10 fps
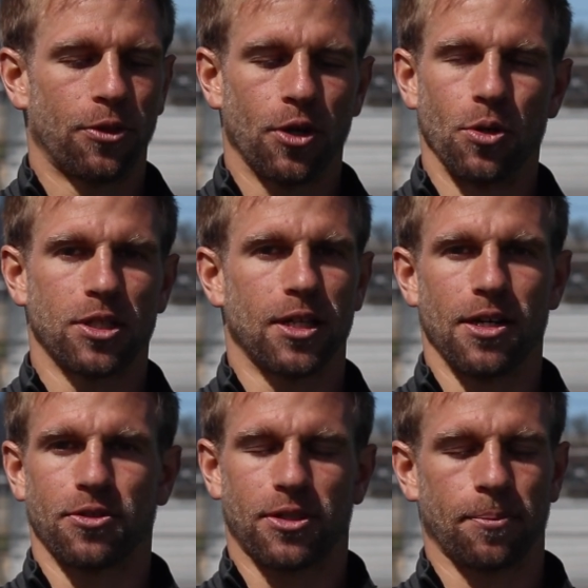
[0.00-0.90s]
toe
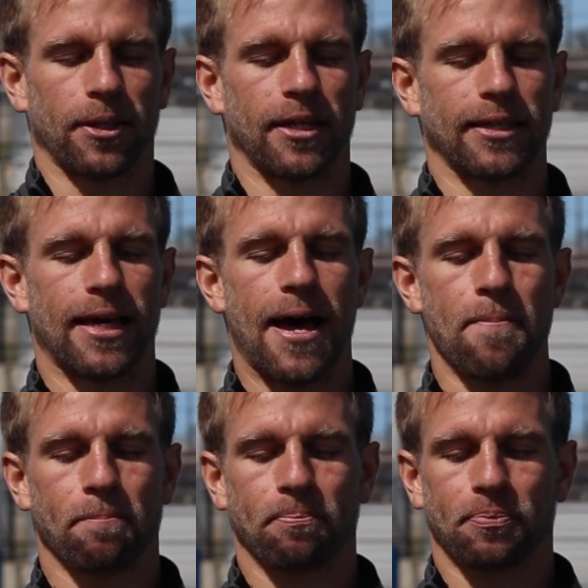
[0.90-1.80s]
studs or something like that.
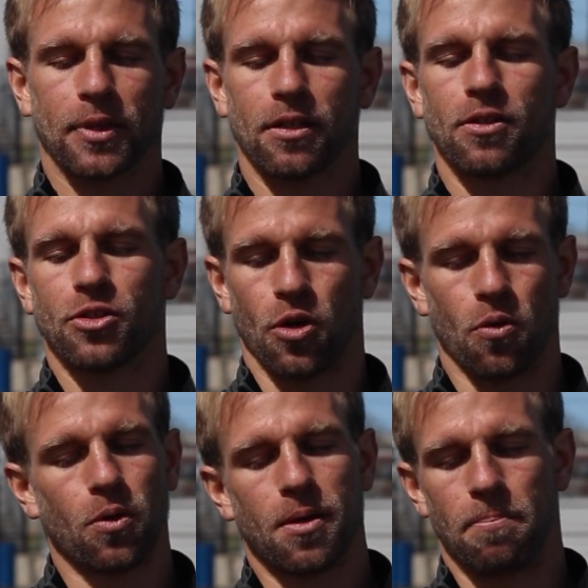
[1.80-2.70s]
So
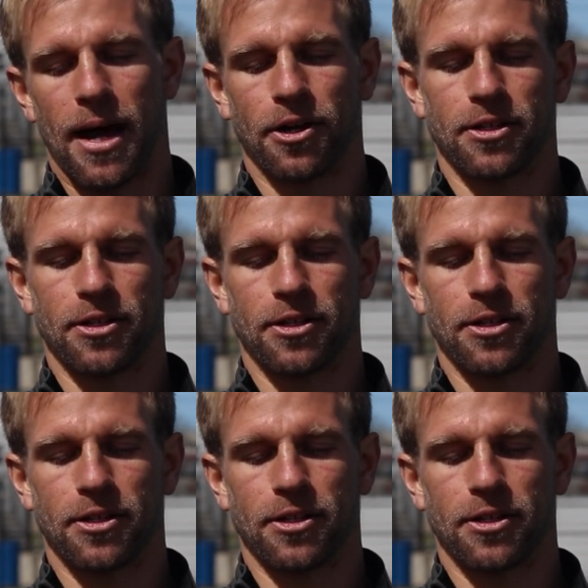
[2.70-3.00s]
minor